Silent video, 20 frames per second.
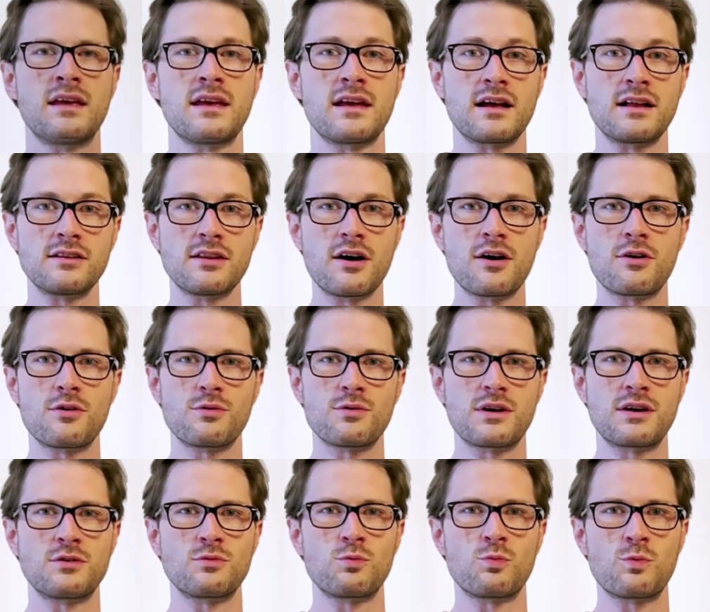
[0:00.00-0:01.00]
Hello
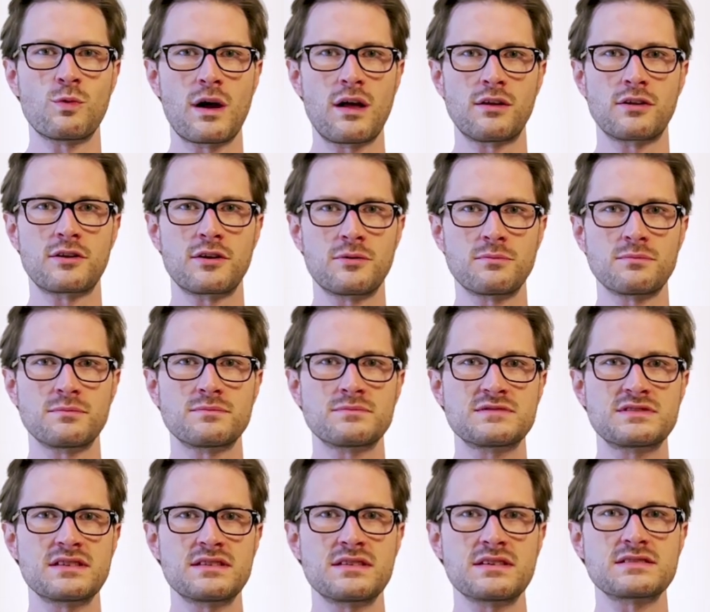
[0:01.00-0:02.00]
and welcome
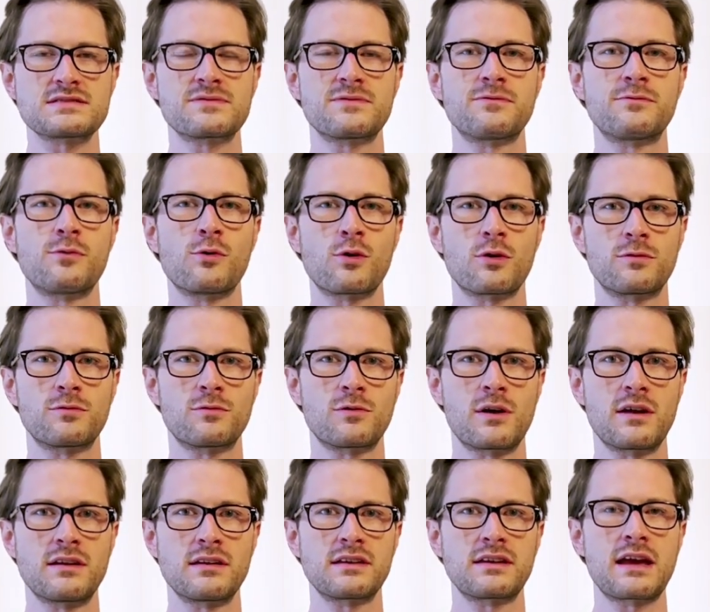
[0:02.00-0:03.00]
to this
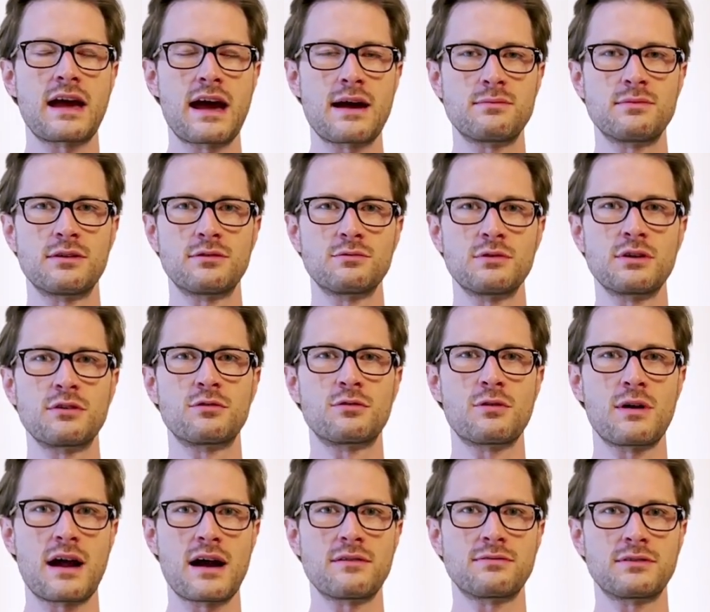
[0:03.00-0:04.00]
Forefront Cabinet
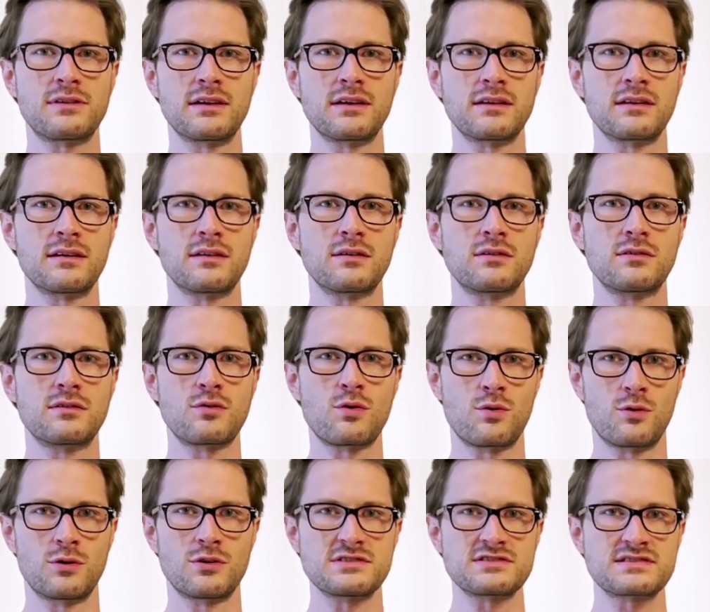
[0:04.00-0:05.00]
Recrafting
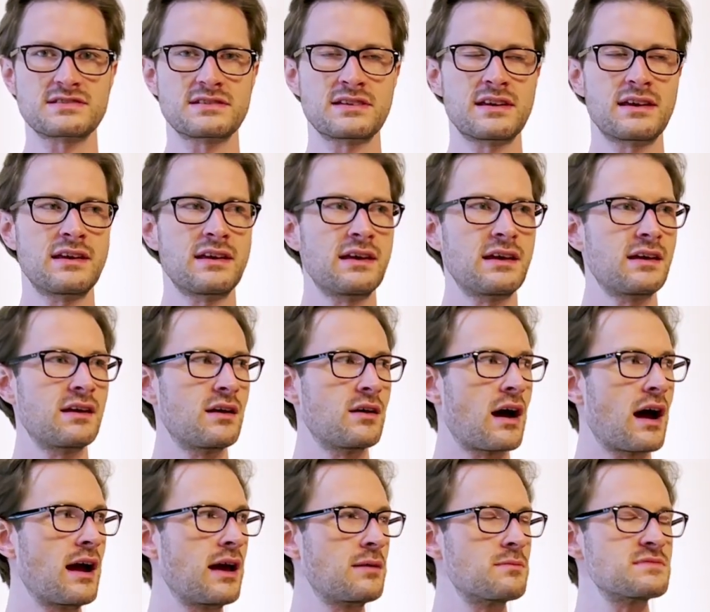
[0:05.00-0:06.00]
course.
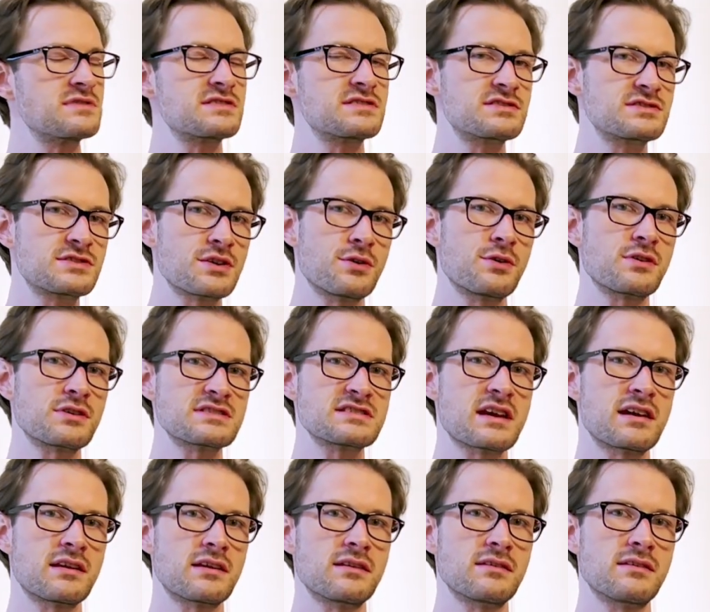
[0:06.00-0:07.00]
I am so
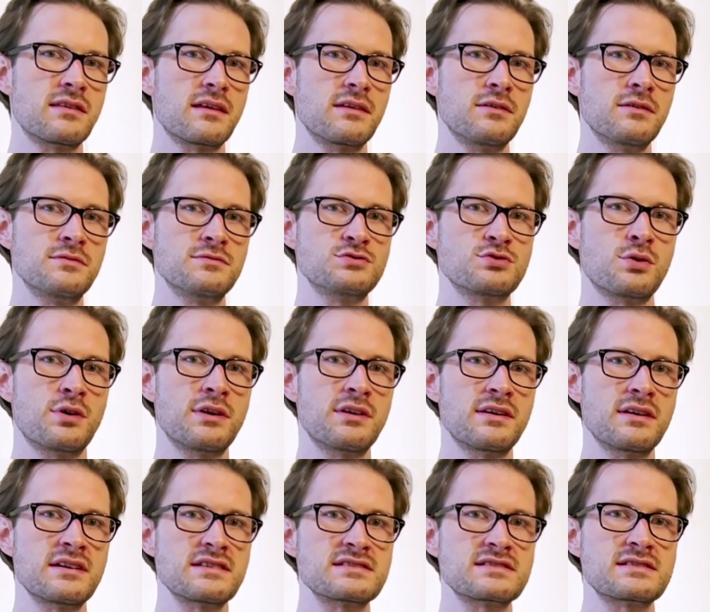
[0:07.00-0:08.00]
excited that you've
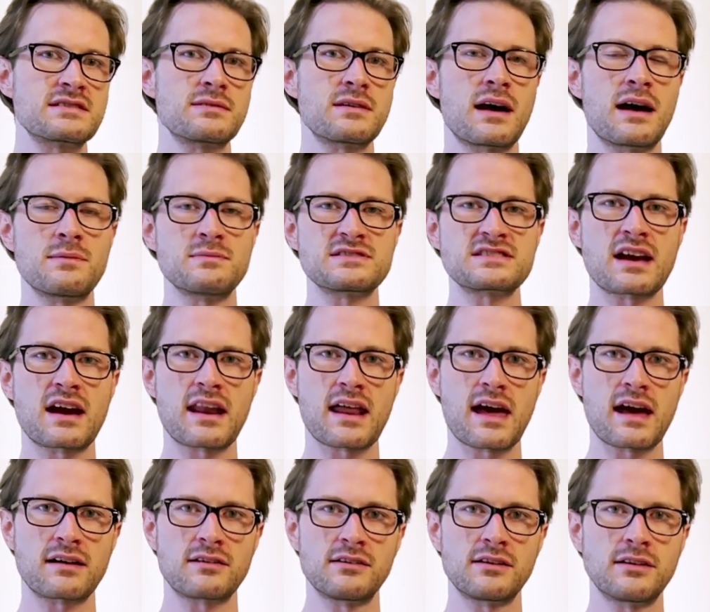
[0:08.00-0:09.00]
joined us. I'm Scott
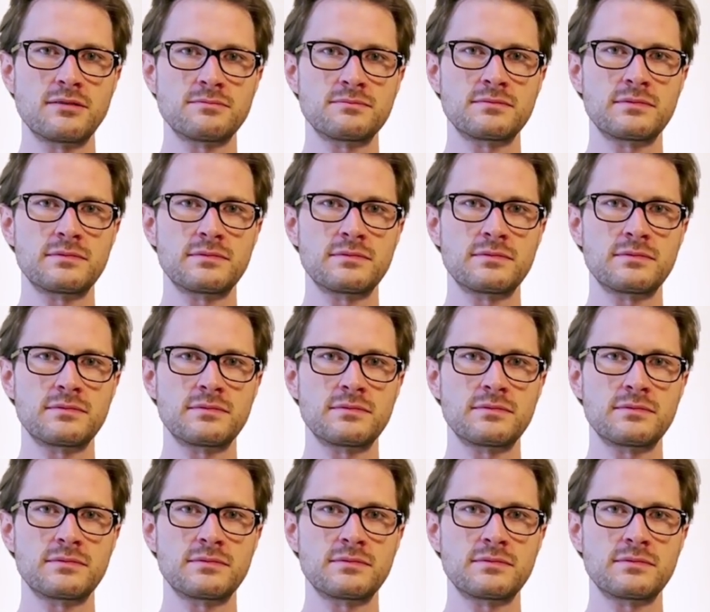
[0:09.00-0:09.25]
Ackley,